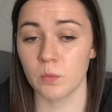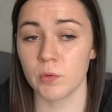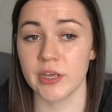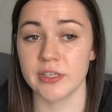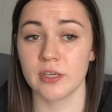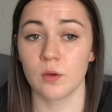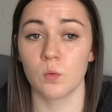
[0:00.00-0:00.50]

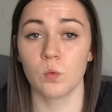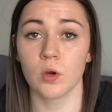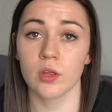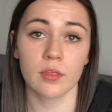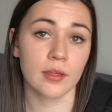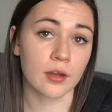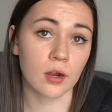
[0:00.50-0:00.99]
Is it
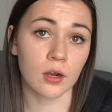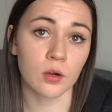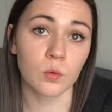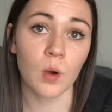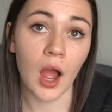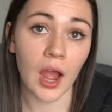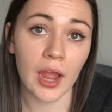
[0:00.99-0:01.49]
worth the
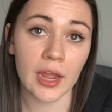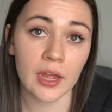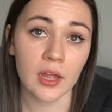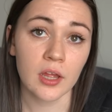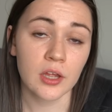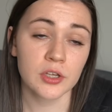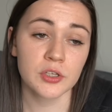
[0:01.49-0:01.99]
ROI?
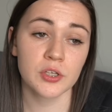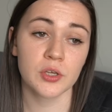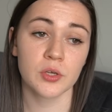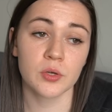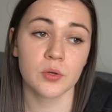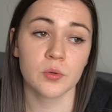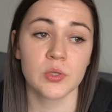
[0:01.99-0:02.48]

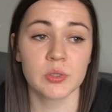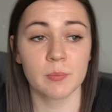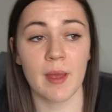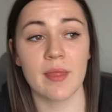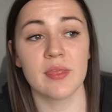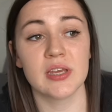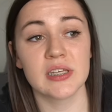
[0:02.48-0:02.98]
to
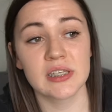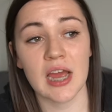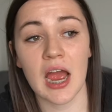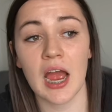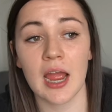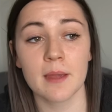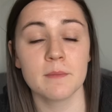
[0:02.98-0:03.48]
spend this
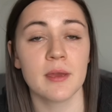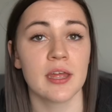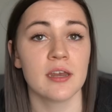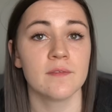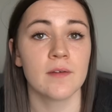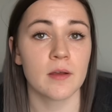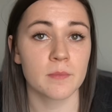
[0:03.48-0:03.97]
time
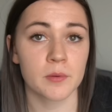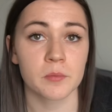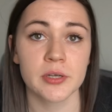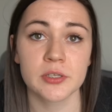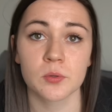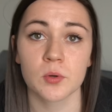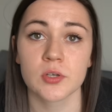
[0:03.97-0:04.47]
and development
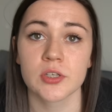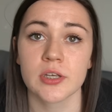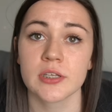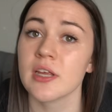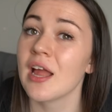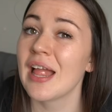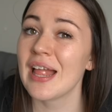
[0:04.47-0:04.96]

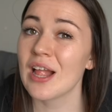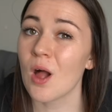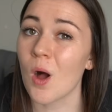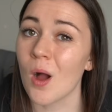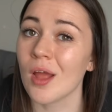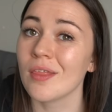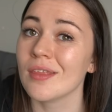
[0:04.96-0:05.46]
resources
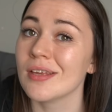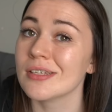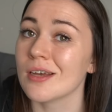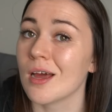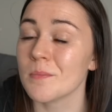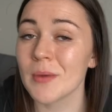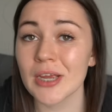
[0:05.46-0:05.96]
on this
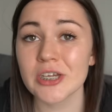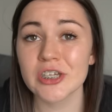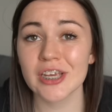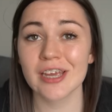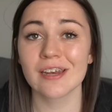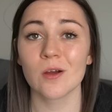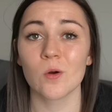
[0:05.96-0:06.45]

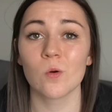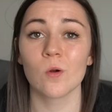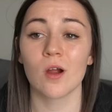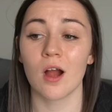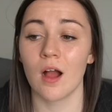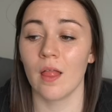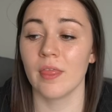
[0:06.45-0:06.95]
automation
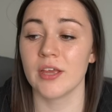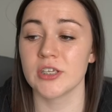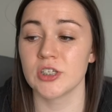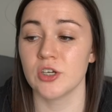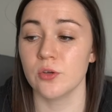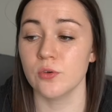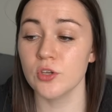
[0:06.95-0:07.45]
or on
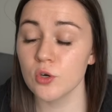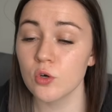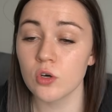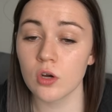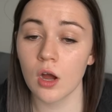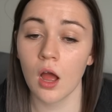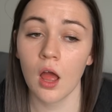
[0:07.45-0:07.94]
this new
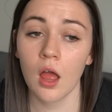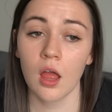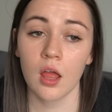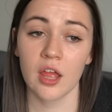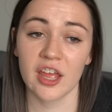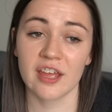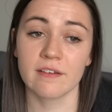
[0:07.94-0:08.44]
tool
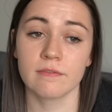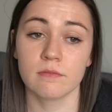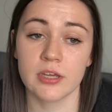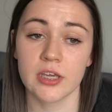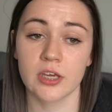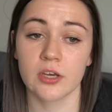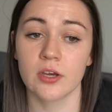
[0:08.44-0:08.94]
if
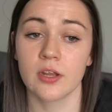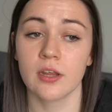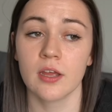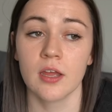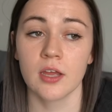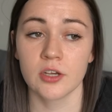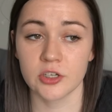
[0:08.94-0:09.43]
we
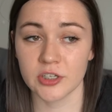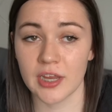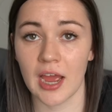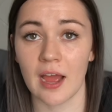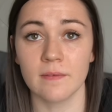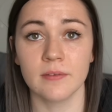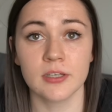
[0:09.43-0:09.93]
could just
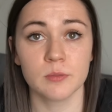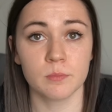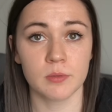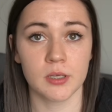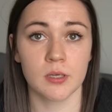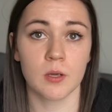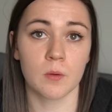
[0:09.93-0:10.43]
have this
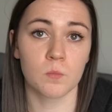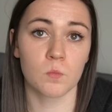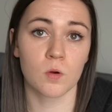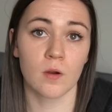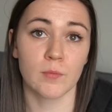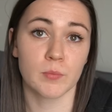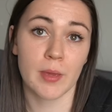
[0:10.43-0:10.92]
be
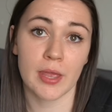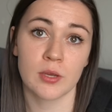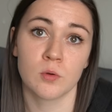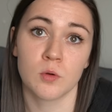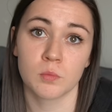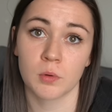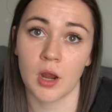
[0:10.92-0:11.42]
more of a
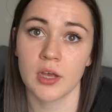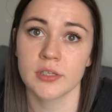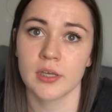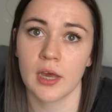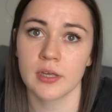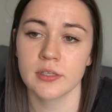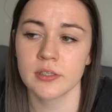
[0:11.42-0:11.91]
manual
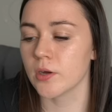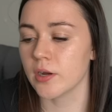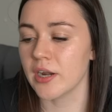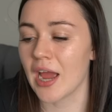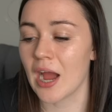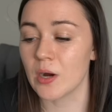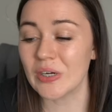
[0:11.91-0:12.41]
process
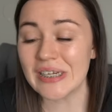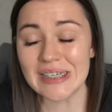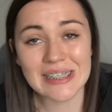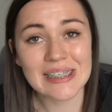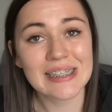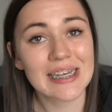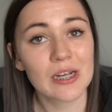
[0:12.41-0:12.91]
and how
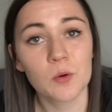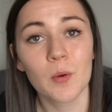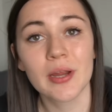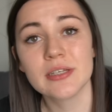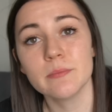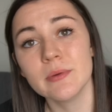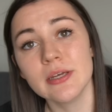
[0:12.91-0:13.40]
easy is it
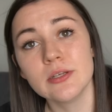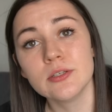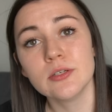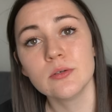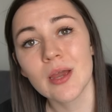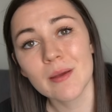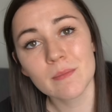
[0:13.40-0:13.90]
going to be
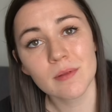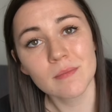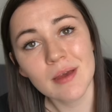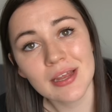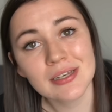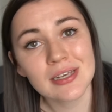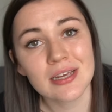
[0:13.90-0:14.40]
to
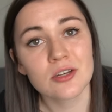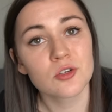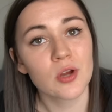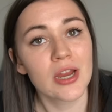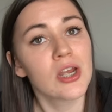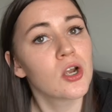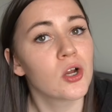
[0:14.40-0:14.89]
implement and
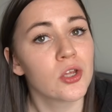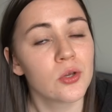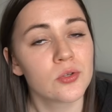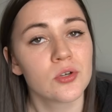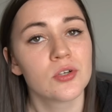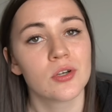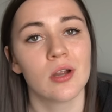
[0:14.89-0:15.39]
train our
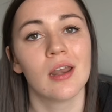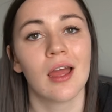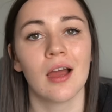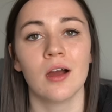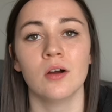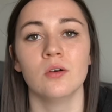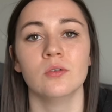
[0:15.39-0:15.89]
users on
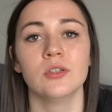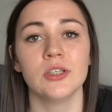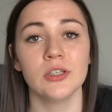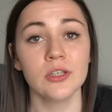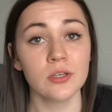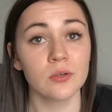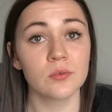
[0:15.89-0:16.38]
how to
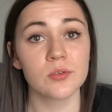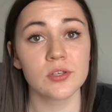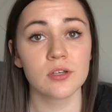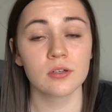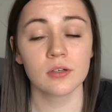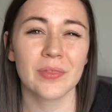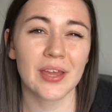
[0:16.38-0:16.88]

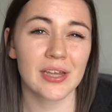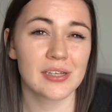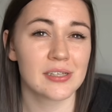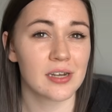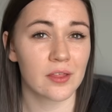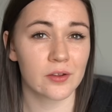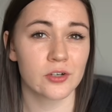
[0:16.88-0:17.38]
use. That is
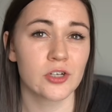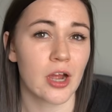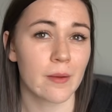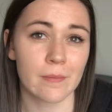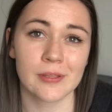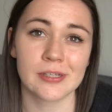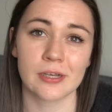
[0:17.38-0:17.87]
another
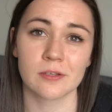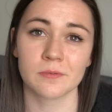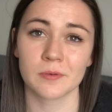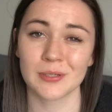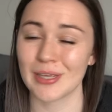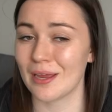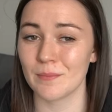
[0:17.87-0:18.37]
job of the
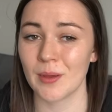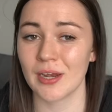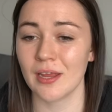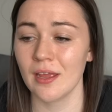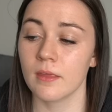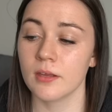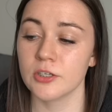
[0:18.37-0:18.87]
Salesforce
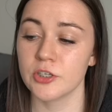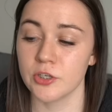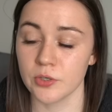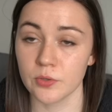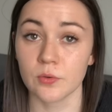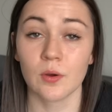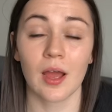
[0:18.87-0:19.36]
admin
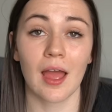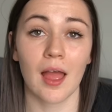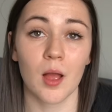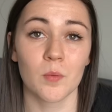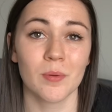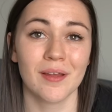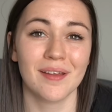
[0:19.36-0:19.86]
to
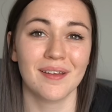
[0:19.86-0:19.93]
help